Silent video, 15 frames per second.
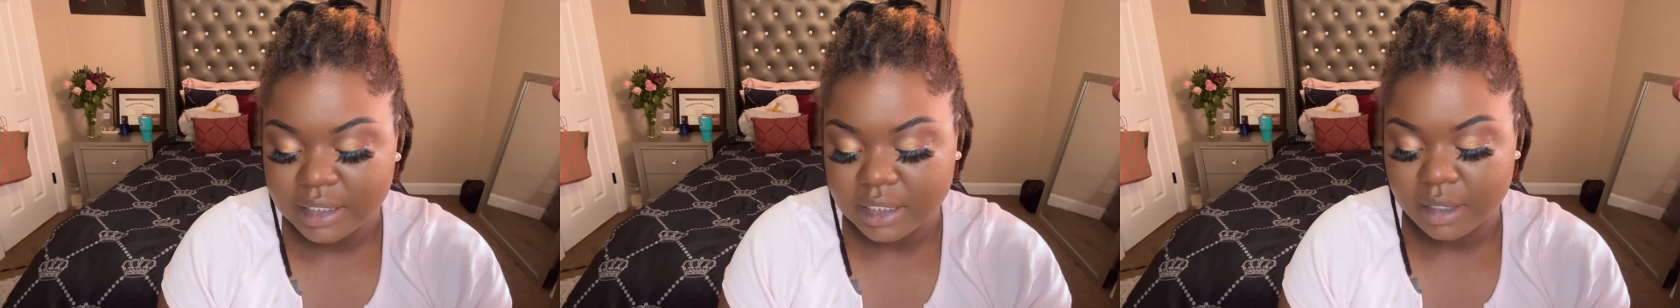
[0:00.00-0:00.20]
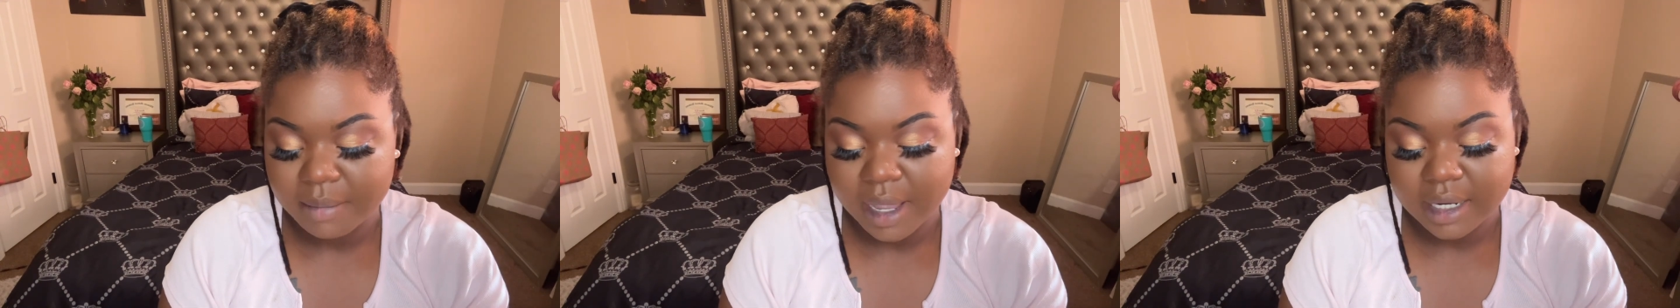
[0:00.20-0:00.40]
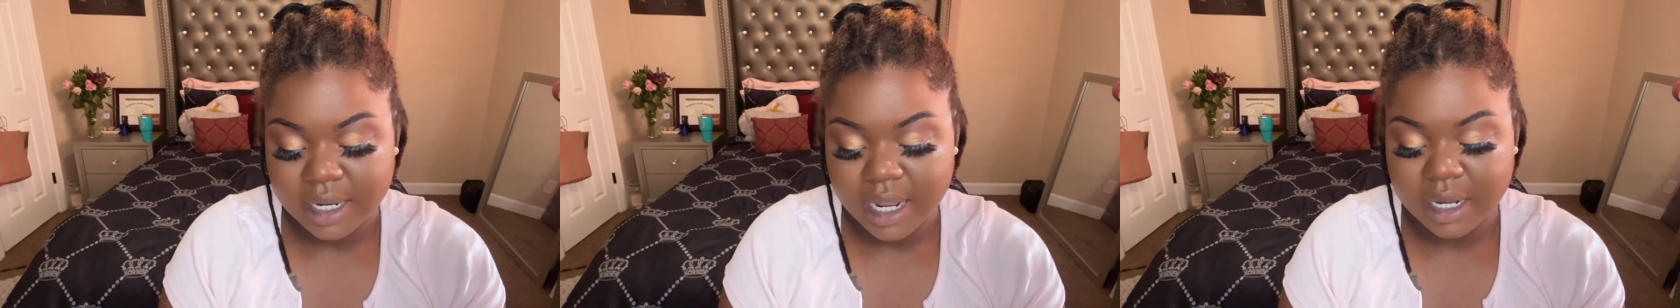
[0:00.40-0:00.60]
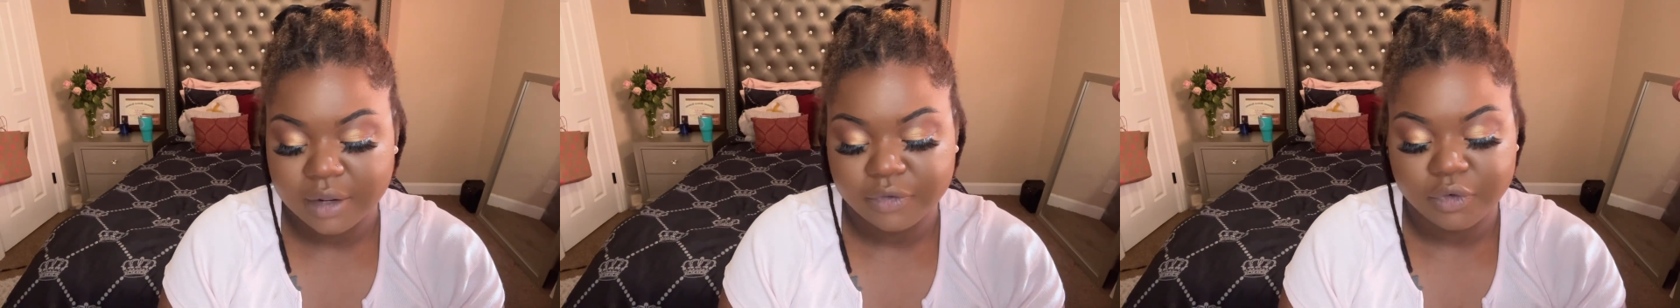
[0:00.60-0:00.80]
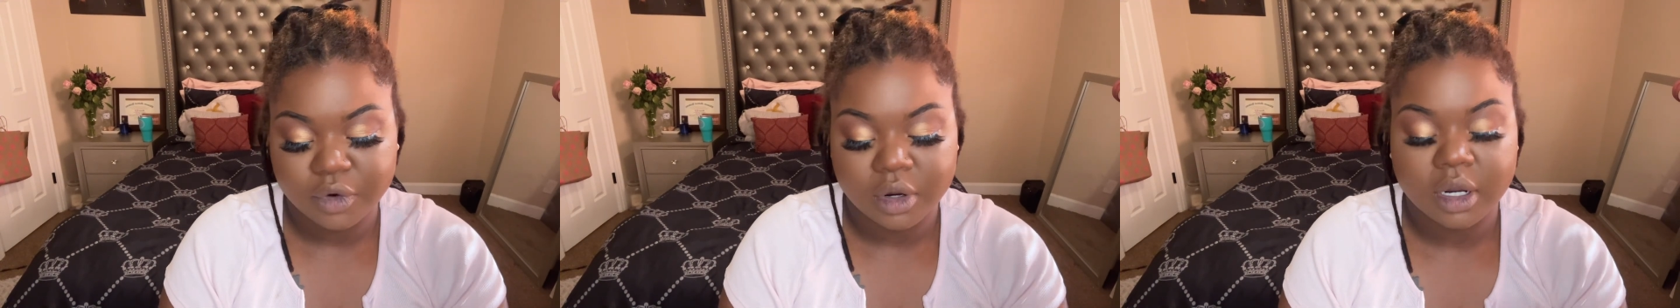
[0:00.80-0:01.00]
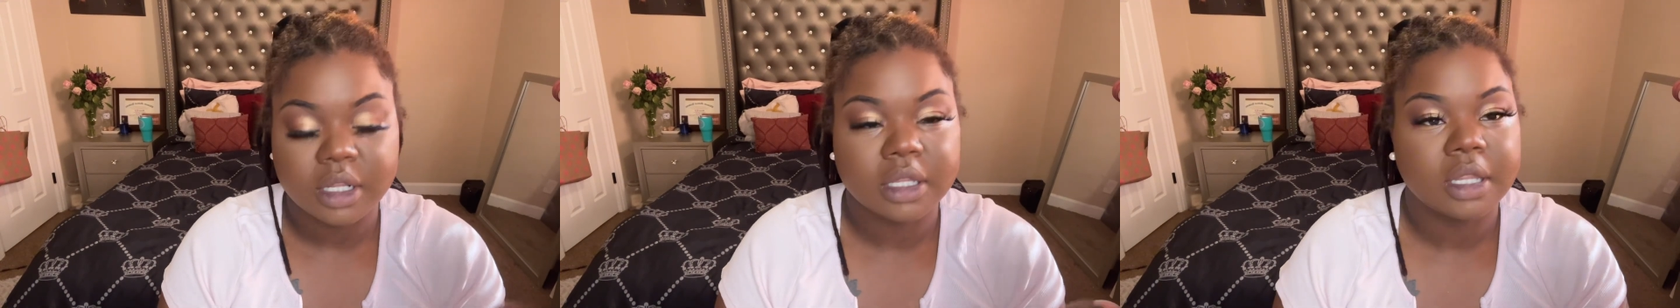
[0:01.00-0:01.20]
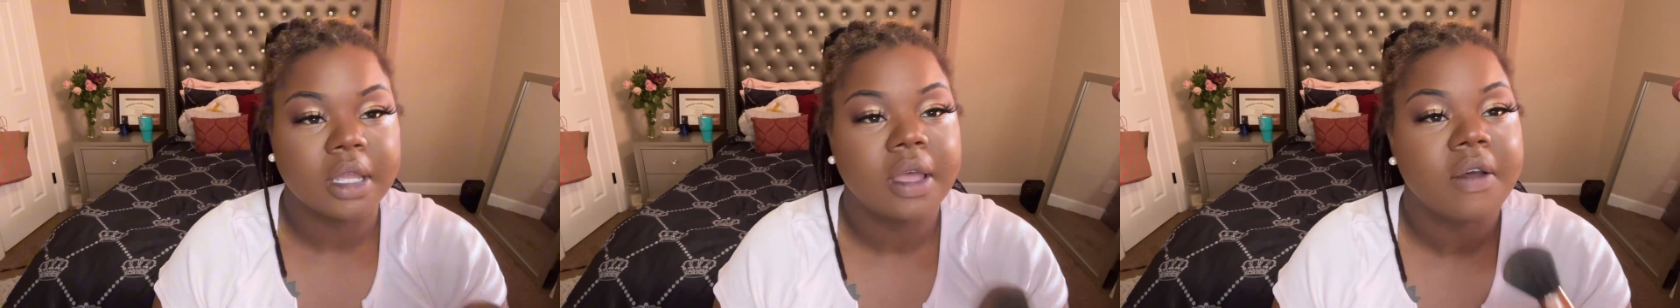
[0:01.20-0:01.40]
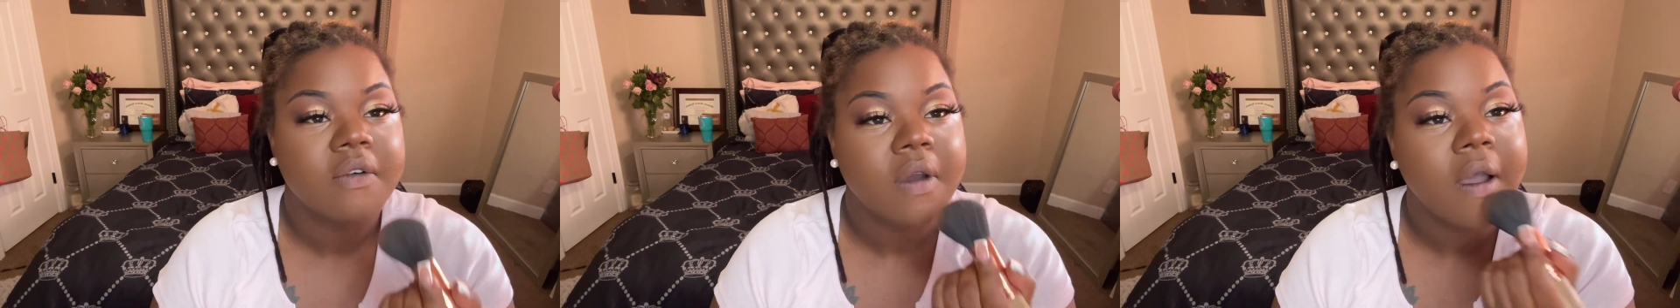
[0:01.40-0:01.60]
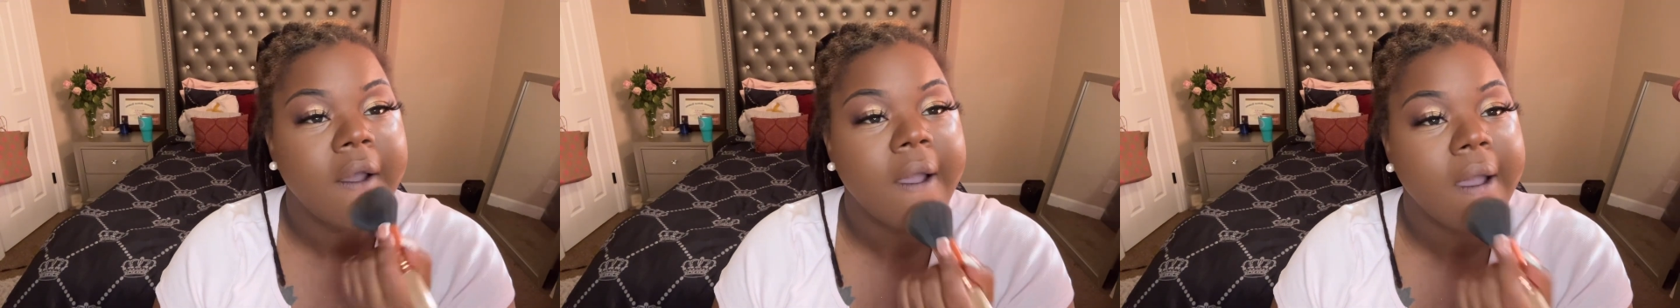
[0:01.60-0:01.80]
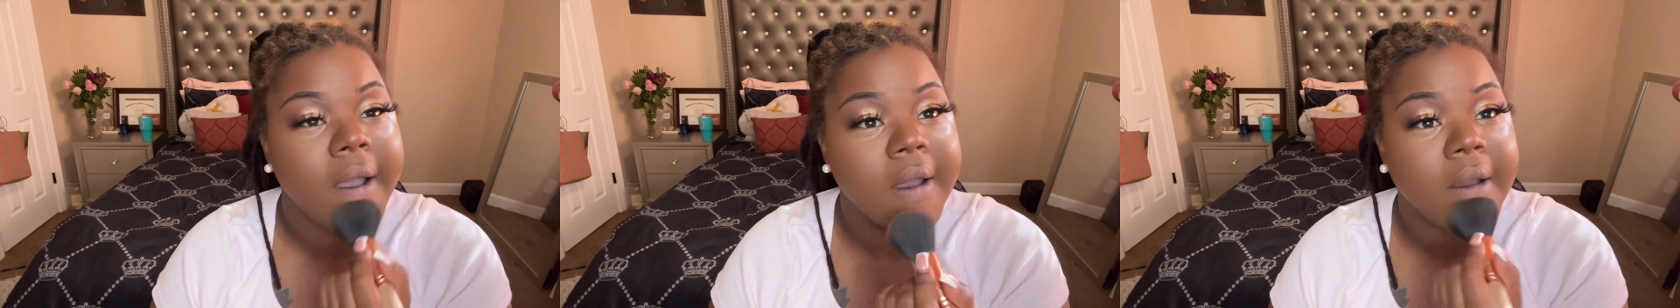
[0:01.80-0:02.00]
see my daddy for
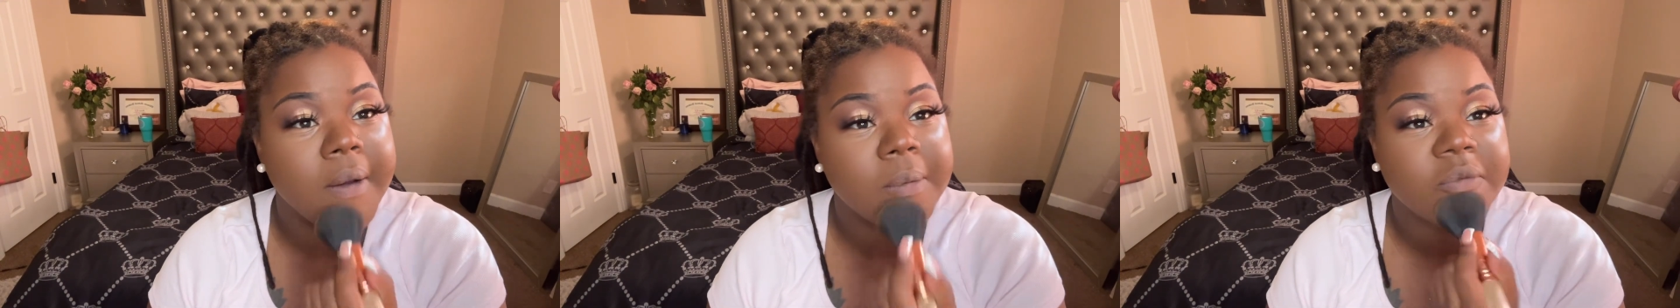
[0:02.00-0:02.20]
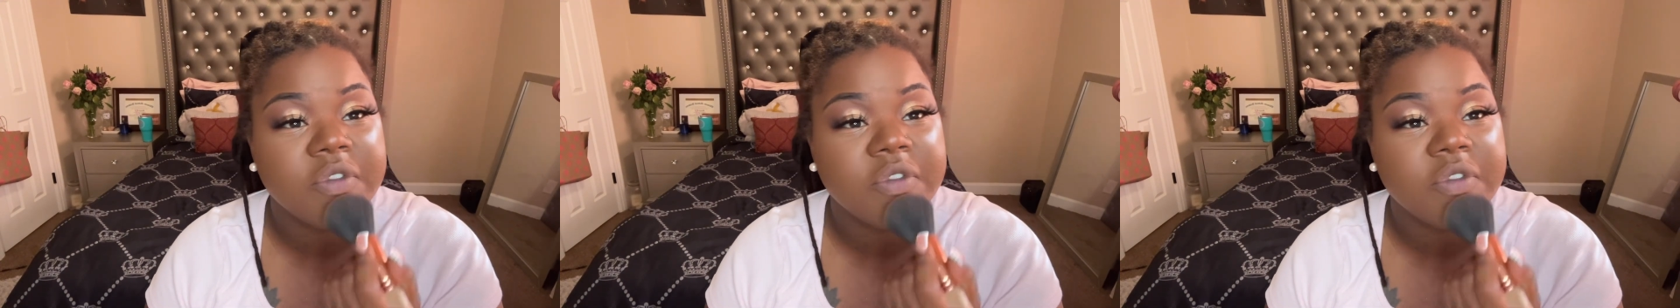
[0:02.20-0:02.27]
the